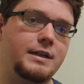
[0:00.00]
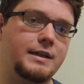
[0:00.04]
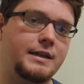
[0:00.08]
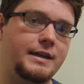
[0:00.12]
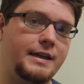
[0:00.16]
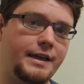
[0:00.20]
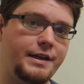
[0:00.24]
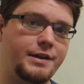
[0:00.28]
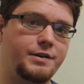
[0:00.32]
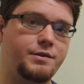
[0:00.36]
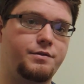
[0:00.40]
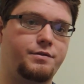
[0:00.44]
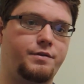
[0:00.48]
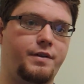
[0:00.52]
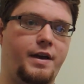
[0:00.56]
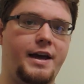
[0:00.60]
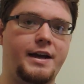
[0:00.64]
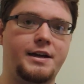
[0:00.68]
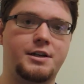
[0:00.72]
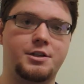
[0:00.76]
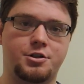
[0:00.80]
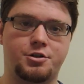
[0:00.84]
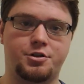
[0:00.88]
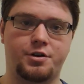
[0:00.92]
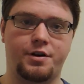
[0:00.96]
to give
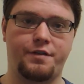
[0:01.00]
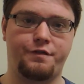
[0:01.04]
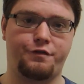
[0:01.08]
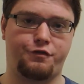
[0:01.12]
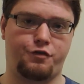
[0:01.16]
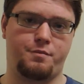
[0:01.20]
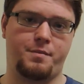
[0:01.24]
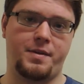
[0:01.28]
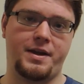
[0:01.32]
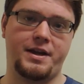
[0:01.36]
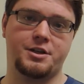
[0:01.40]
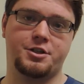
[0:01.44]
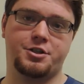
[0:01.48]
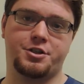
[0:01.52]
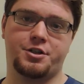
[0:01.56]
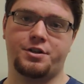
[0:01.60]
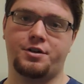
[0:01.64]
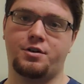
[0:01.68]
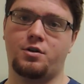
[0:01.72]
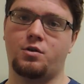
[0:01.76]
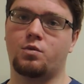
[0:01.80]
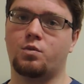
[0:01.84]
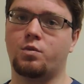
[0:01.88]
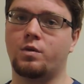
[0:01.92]
extra information